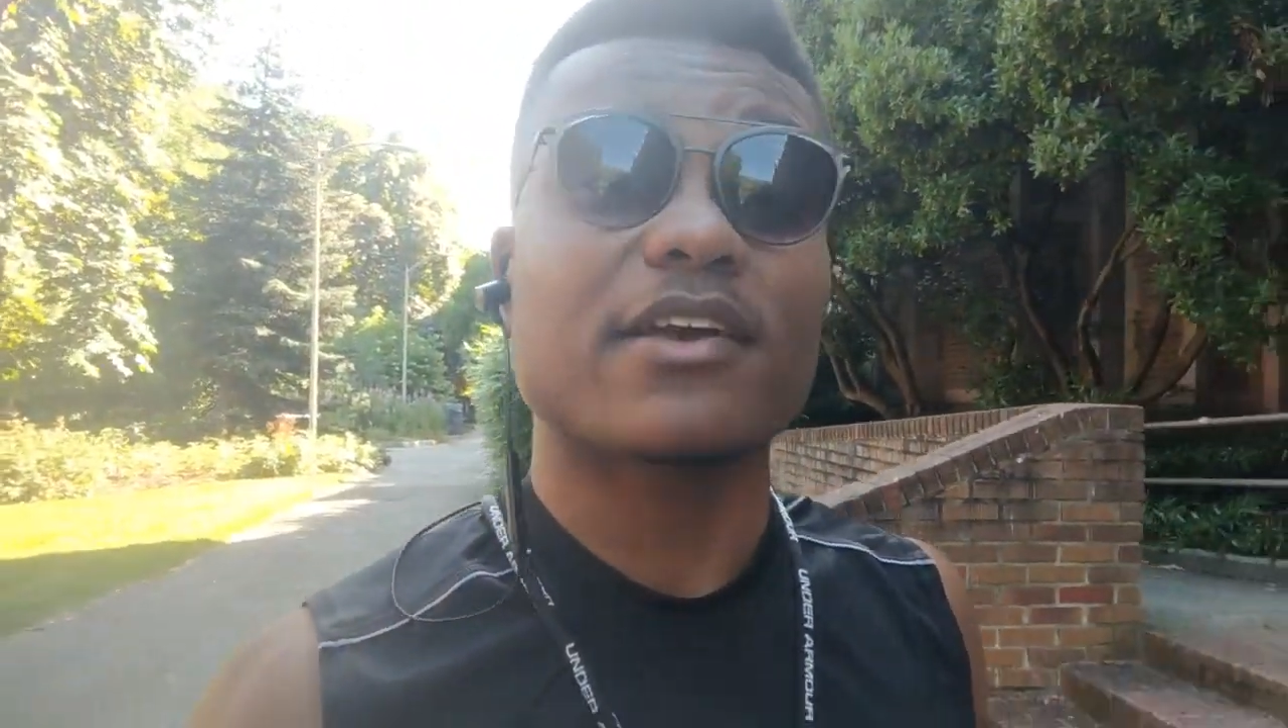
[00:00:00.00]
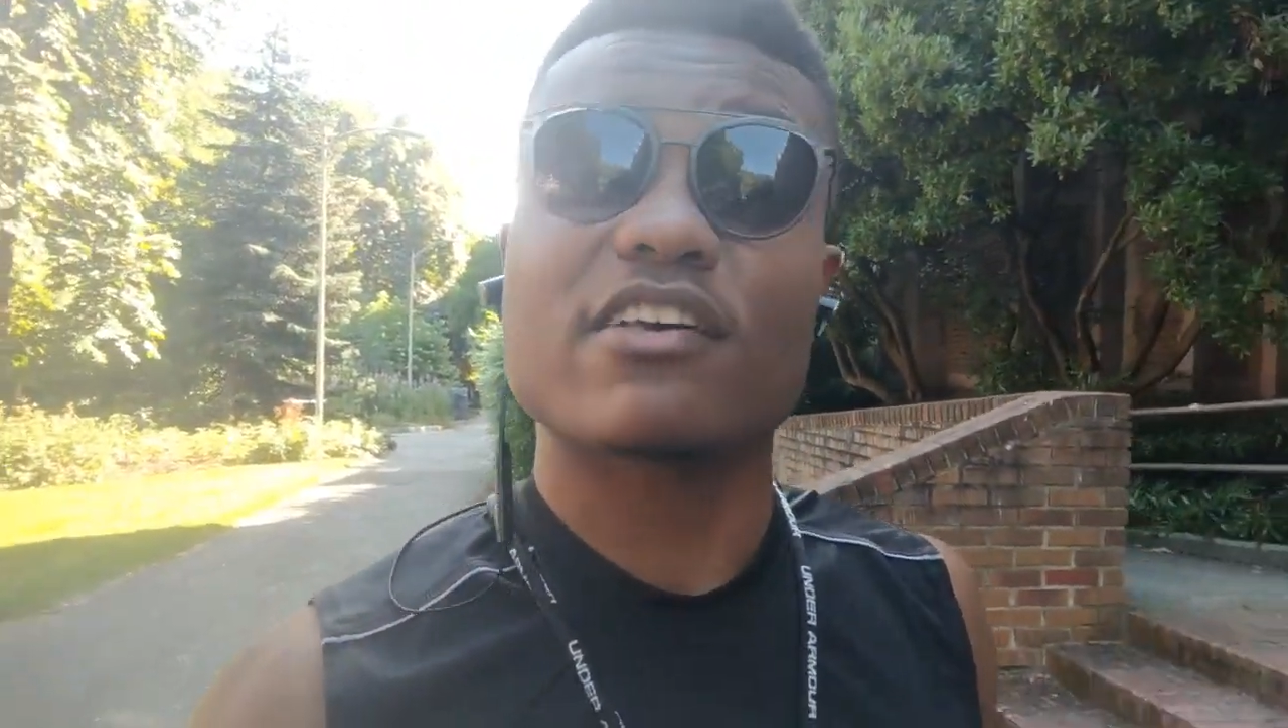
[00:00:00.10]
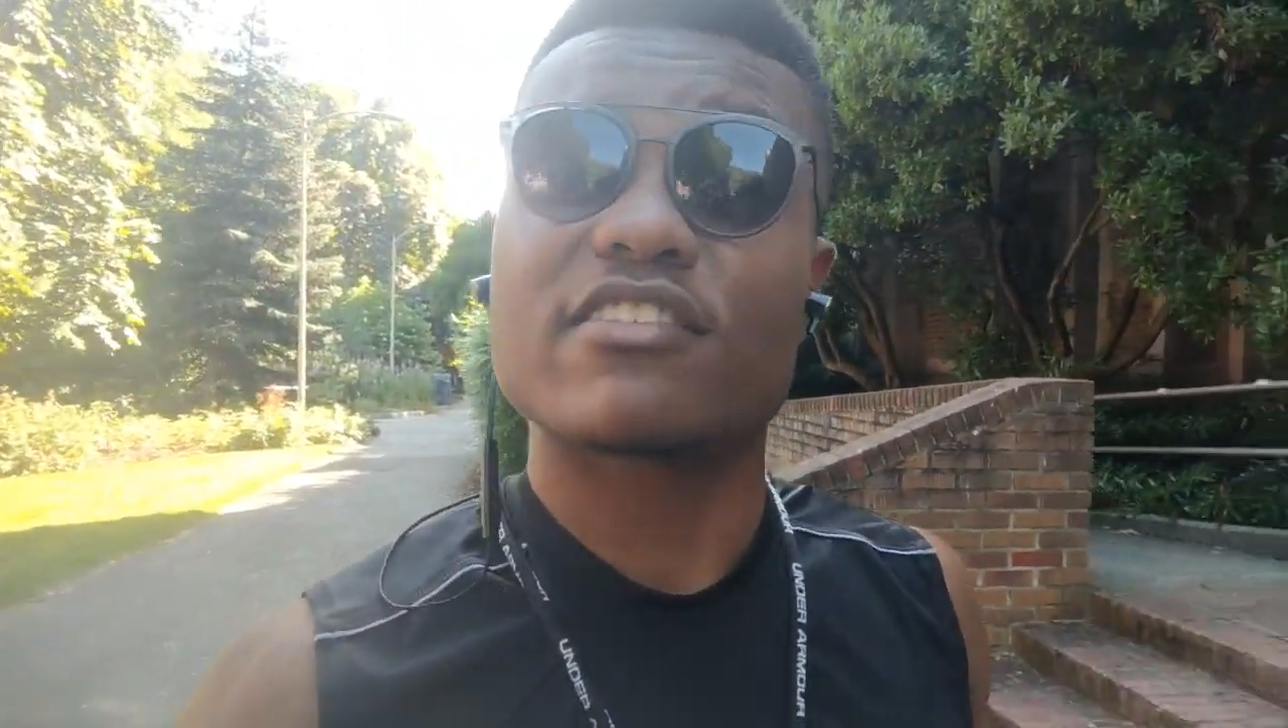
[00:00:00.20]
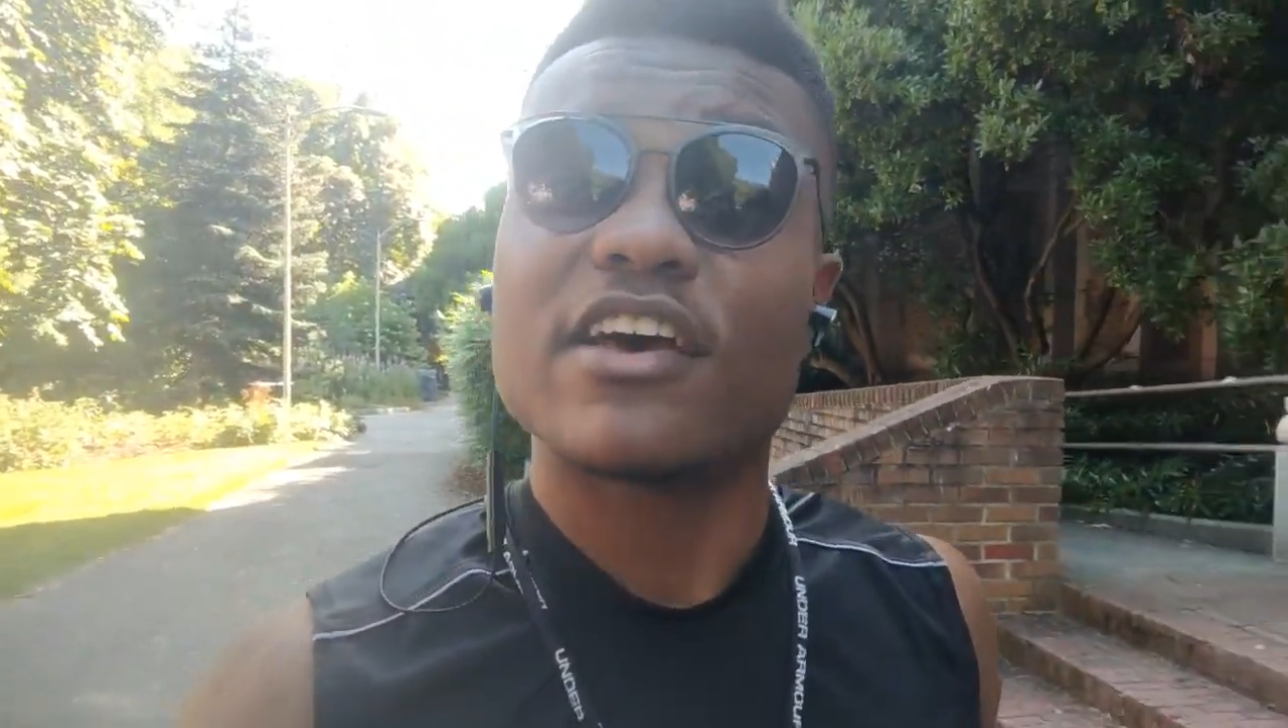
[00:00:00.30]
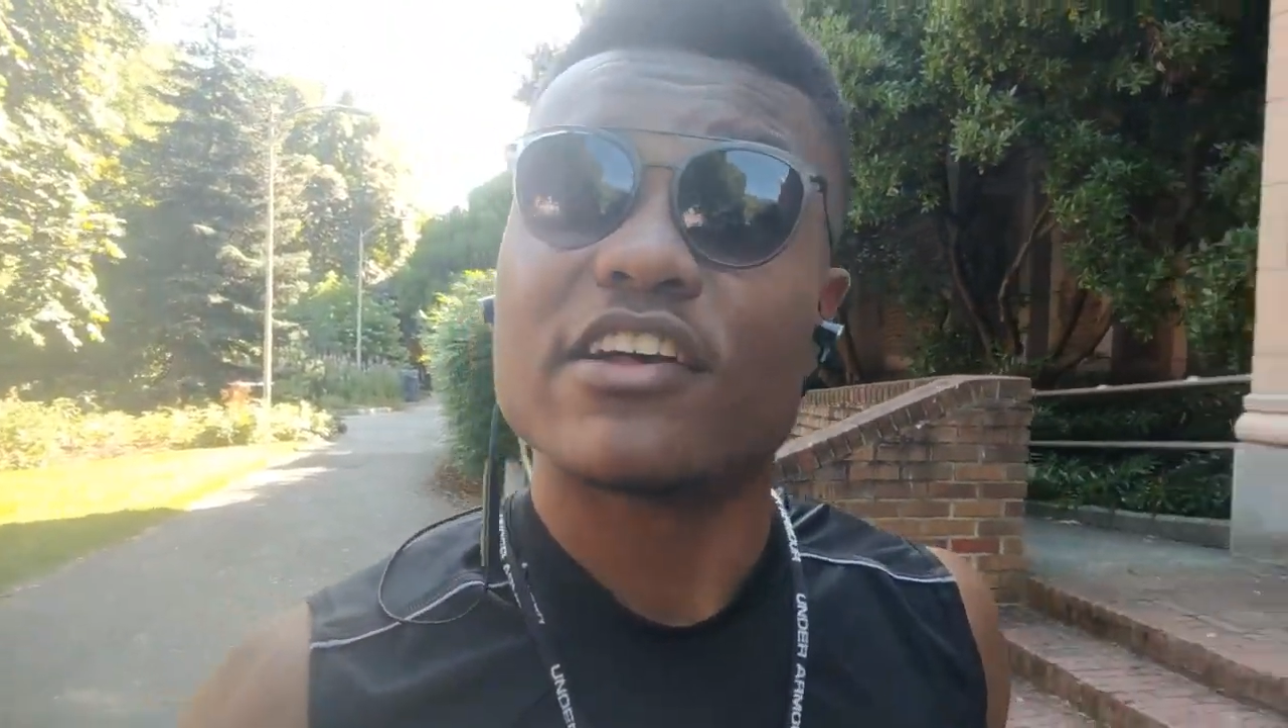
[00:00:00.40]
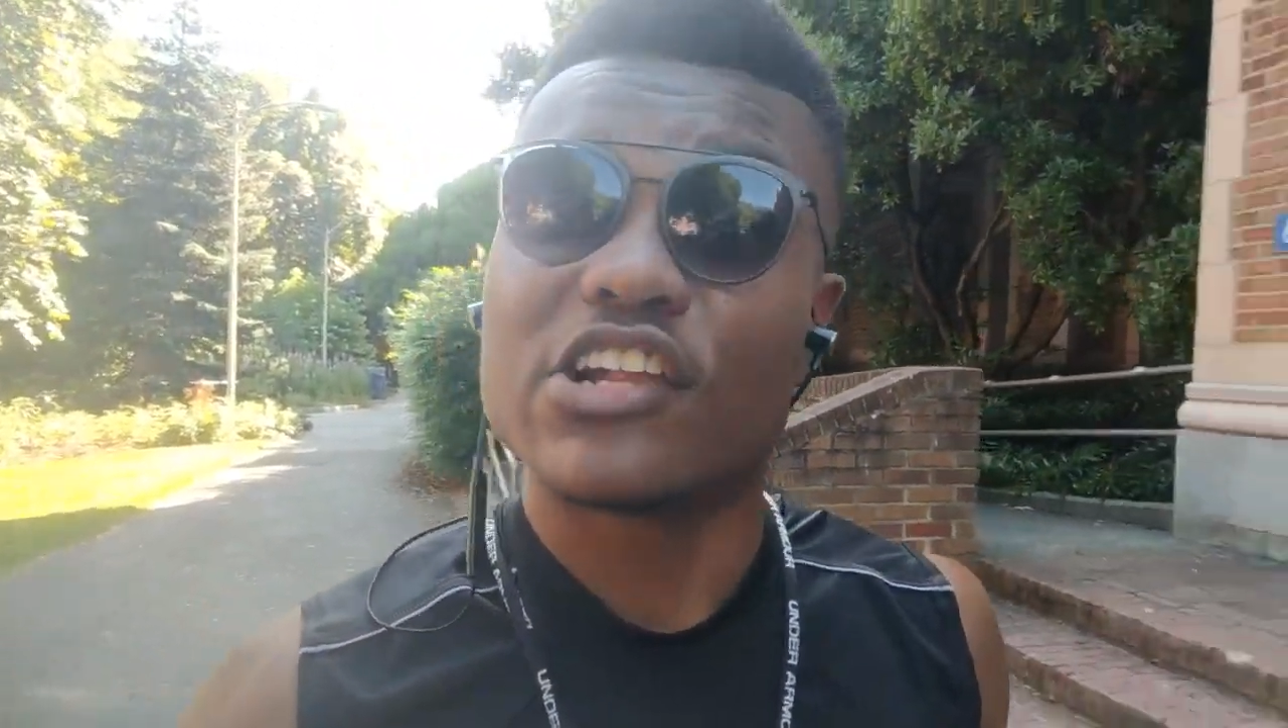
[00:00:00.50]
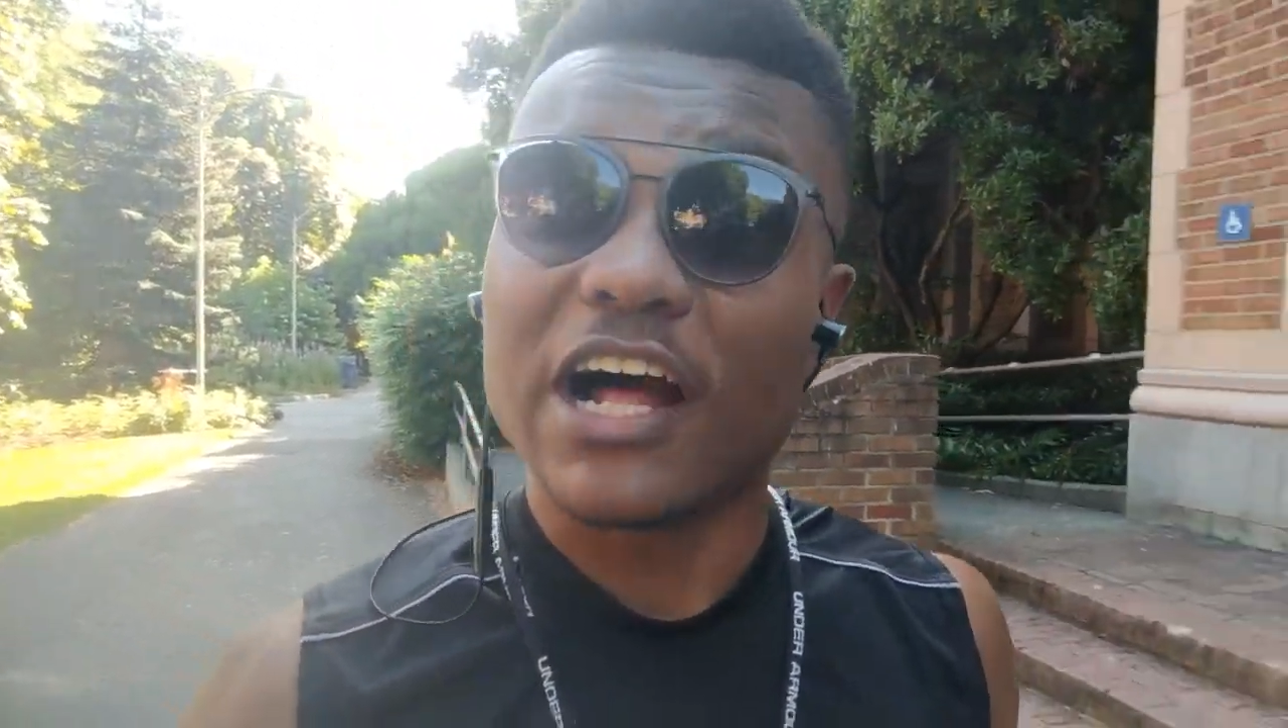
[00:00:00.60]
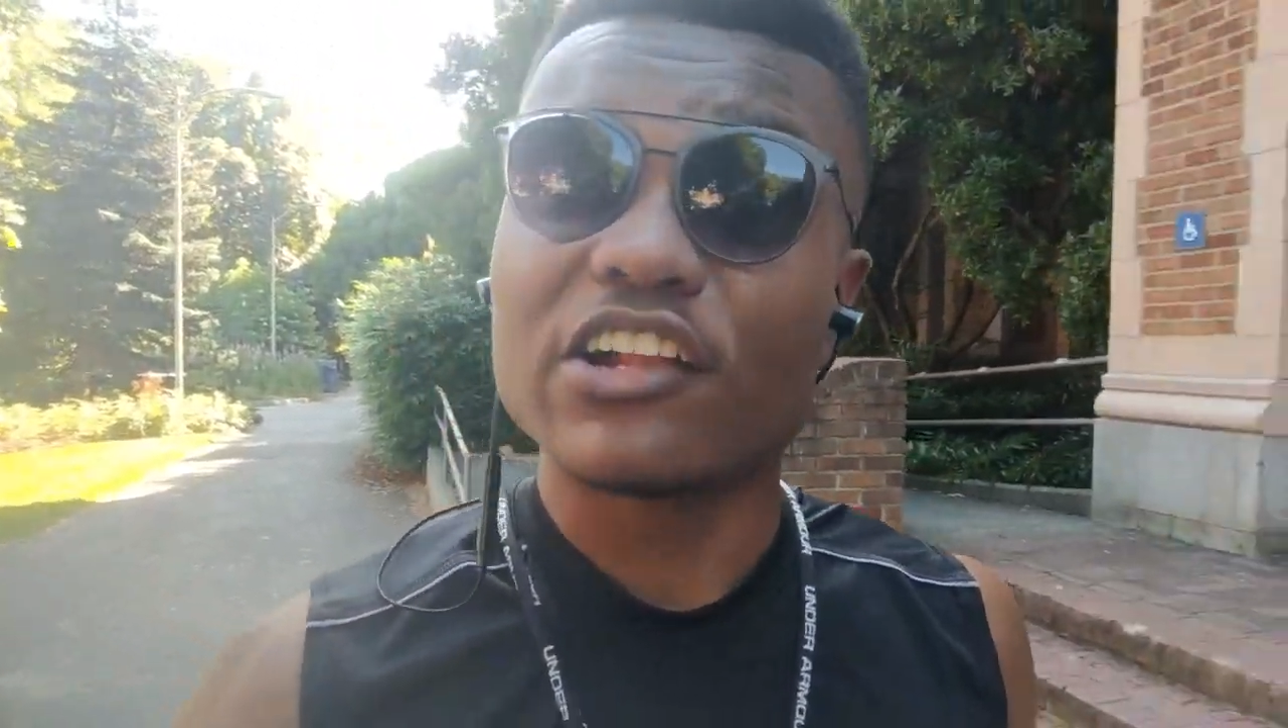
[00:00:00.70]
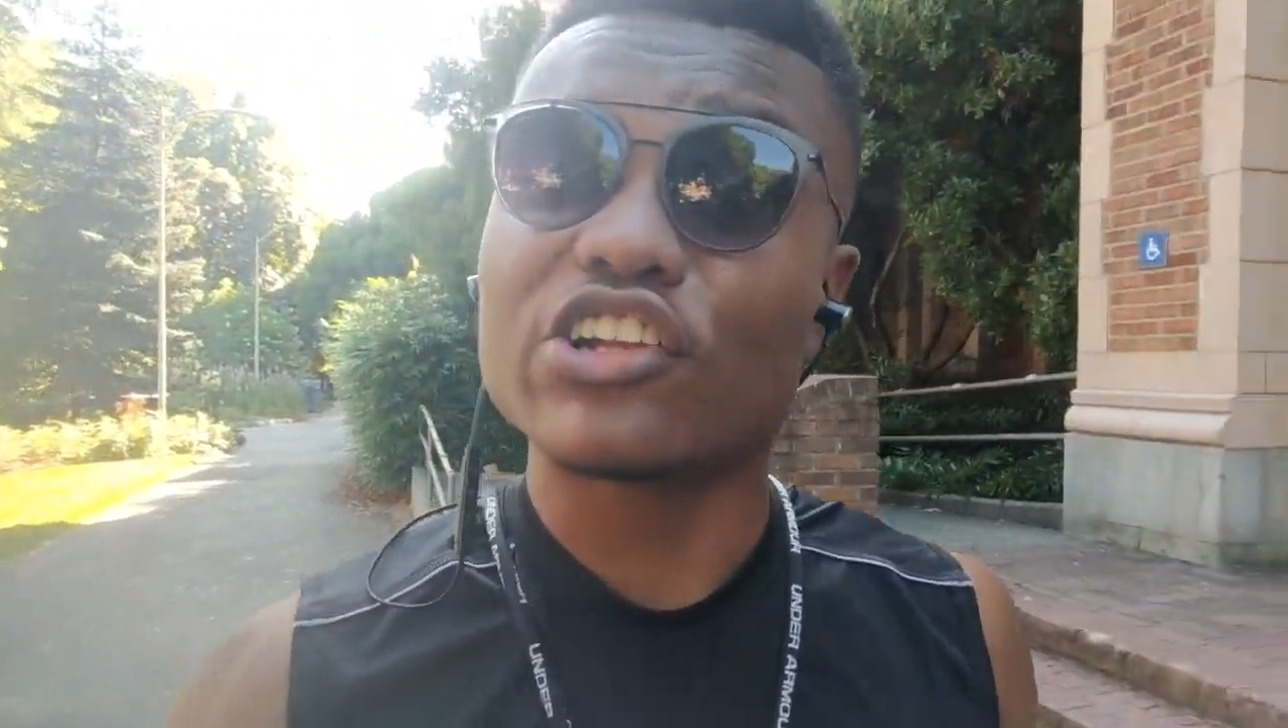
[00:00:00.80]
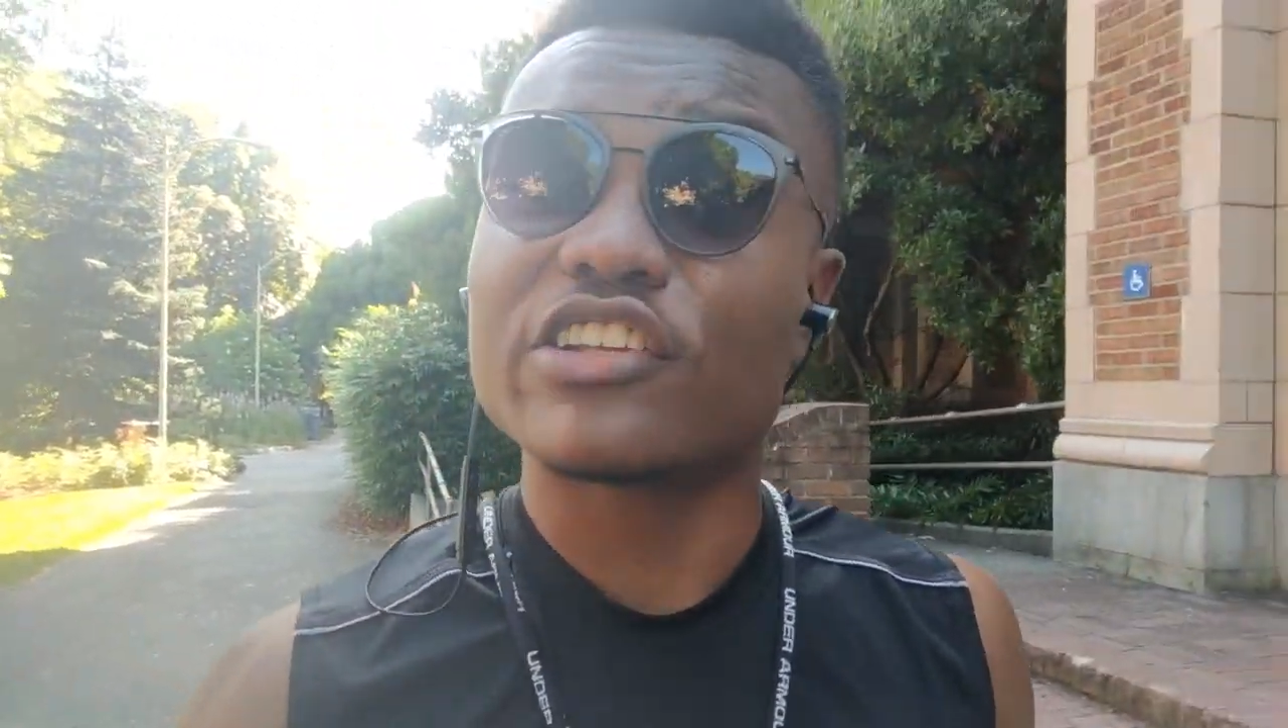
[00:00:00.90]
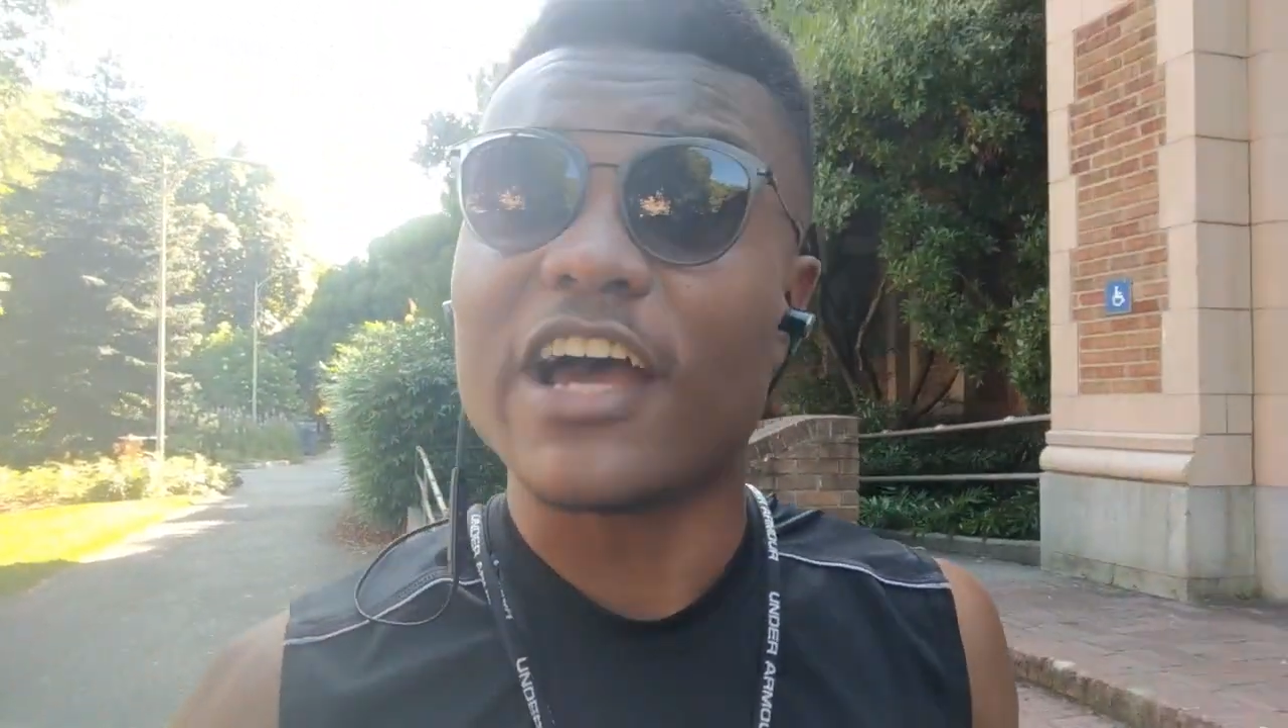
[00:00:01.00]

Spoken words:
Because challenging